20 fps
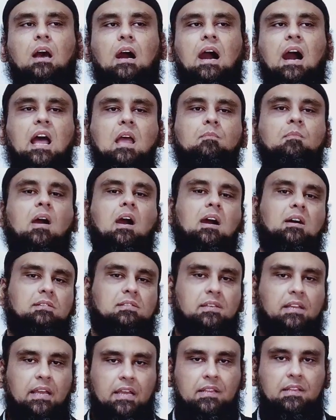I am
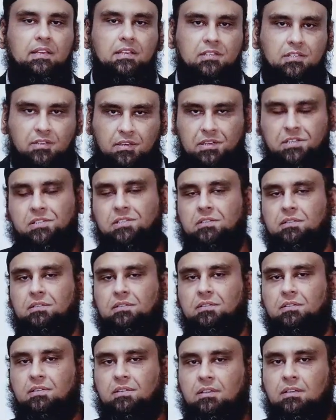asking these
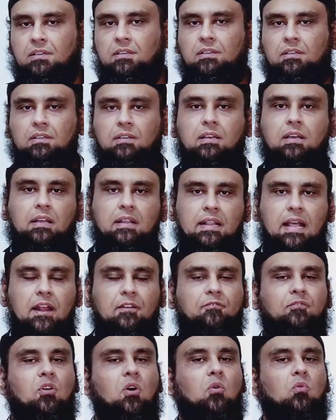Christians that
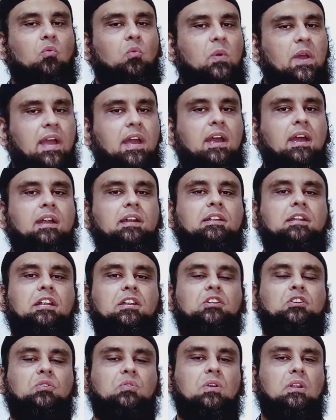from where
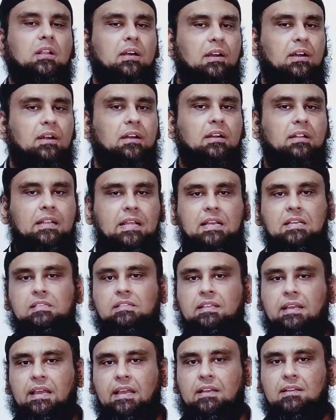did you learn these
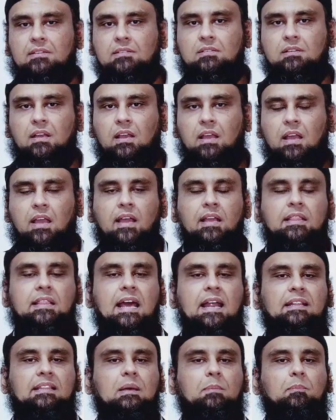things
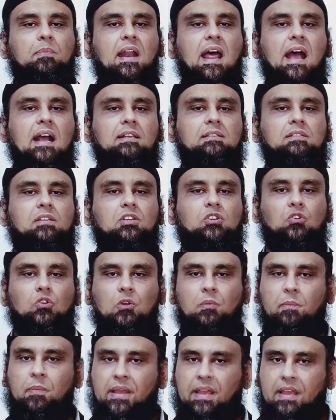that the blacks
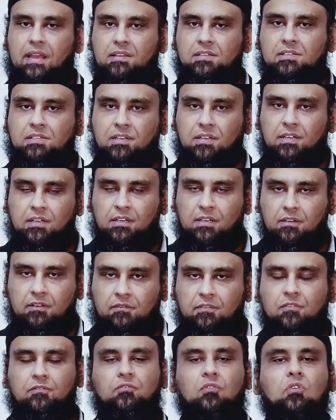should be
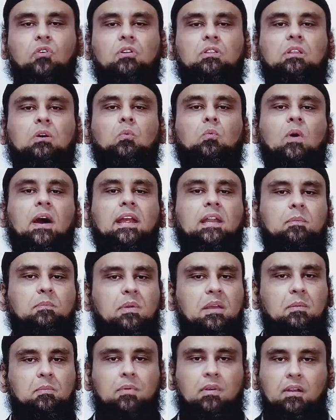served for the white
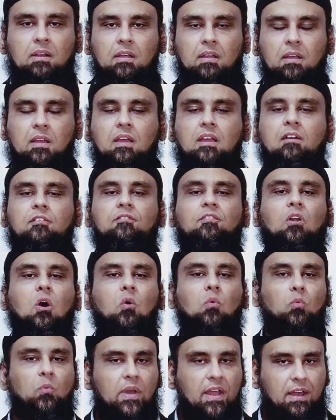people?
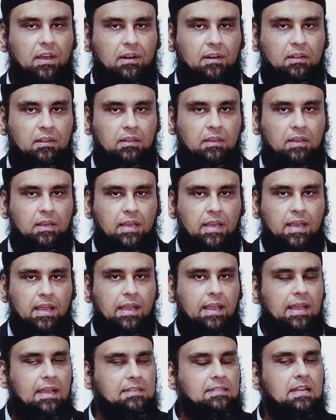From where?
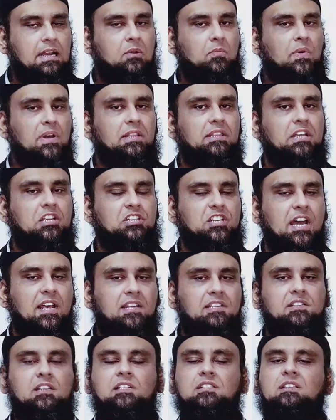Is it what the
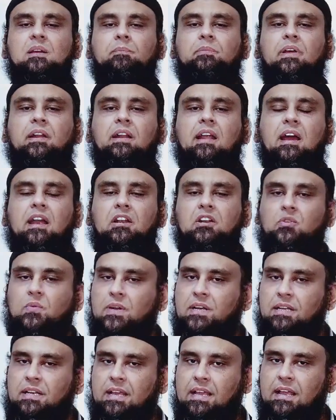Genesis chapter
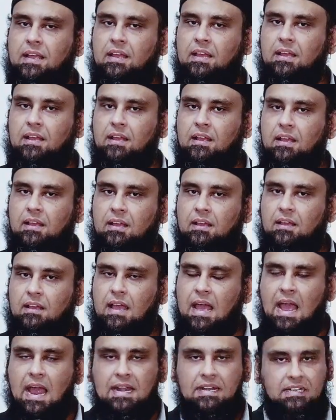920
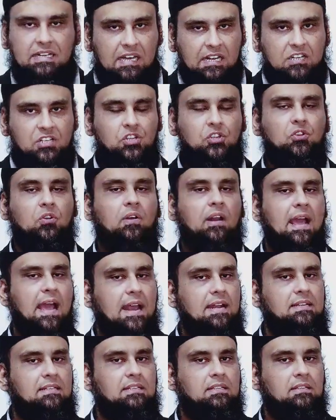had done to your
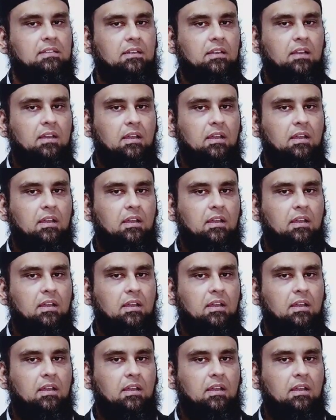heads?